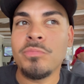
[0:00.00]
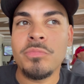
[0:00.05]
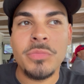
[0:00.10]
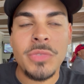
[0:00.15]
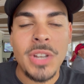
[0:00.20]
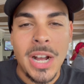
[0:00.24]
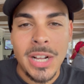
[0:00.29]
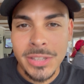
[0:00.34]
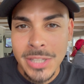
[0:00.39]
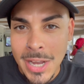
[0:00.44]

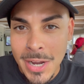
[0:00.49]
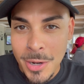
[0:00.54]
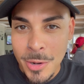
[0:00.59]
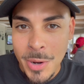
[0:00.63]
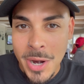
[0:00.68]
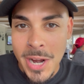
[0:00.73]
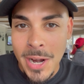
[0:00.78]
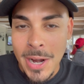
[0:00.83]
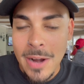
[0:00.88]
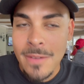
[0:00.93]
Not that
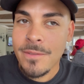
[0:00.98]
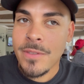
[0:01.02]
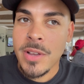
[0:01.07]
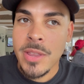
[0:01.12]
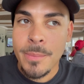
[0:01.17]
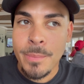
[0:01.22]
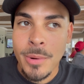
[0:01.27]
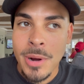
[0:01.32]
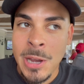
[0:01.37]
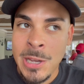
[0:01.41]
great, and for
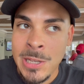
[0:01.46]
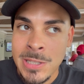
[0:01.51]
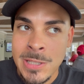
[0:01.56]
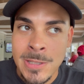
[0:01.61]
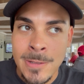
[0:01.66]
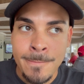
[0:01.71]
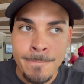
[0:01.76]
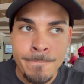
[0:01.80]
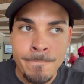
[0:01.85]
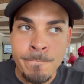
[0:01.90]
the
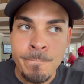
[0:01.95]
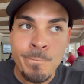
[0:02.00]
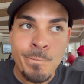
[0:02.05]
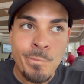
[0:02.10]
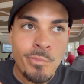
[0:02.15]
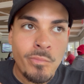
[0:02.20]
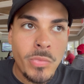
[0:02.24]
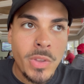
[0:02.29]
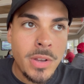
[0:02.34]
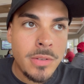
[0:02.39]
price,
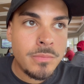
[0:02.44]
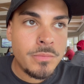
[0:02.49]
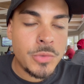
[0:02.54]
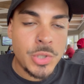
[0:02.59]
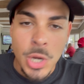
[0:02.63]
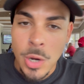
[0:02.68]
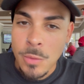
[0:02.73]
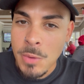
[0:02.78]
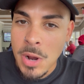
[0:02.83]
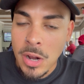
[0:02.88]

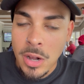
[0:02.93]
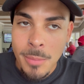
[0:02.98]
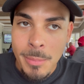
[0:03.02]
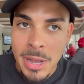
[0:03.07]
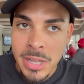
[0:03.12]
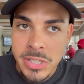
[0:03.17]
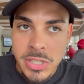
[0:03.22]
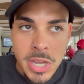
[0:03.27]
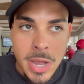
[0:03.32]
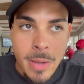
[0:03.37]
don't
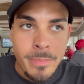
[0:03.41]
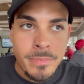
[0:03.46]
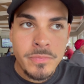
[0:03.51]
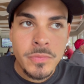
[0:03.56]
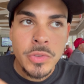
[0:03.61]
recommend it.